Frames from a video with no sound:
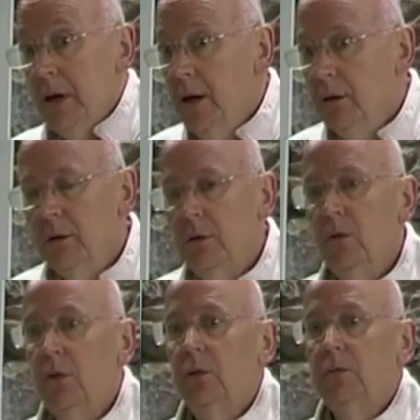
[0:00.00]
kneel
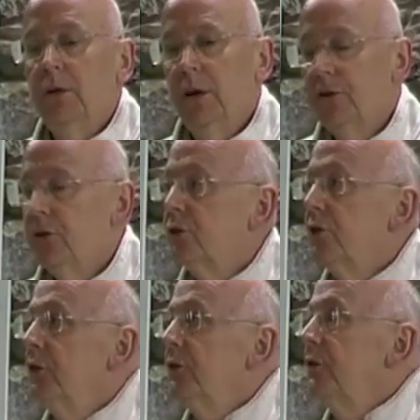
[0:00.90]
or kiss the
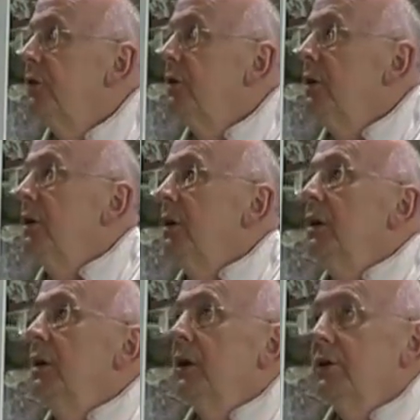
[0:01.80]
cross
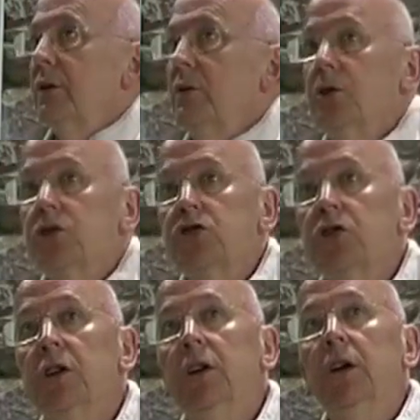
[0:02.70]
as they
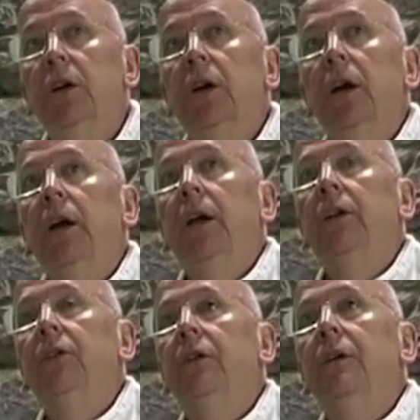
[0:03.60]
wish,
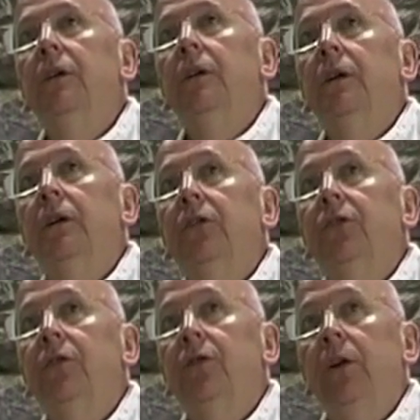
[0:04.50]
and
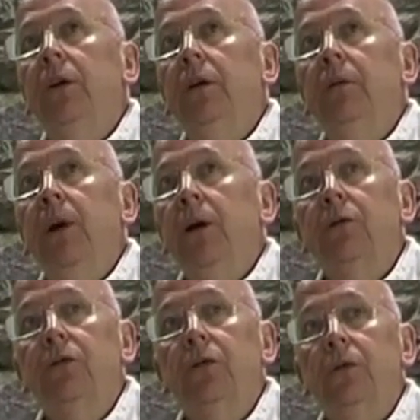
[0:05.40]
it's a very
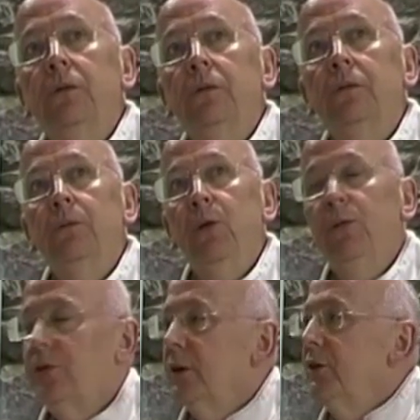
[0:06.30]
powerful
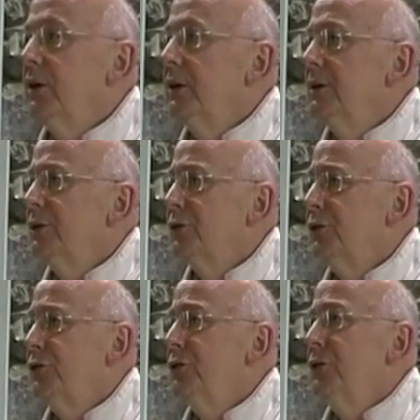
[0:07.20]
moment, I think, in the
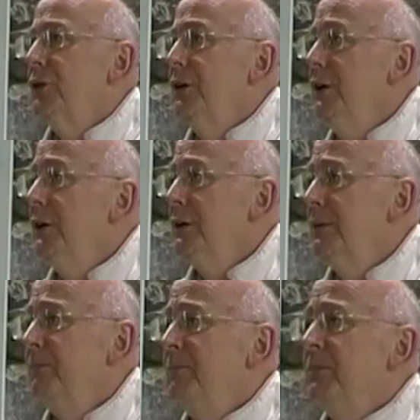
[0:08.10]
Christian year.
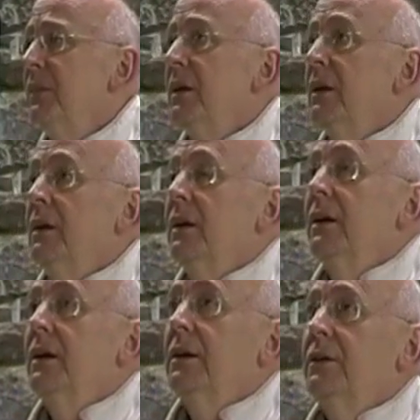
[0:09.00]

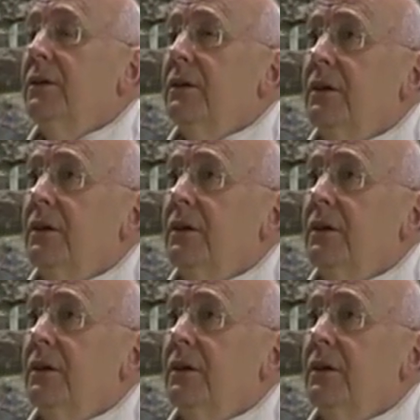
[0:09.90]
And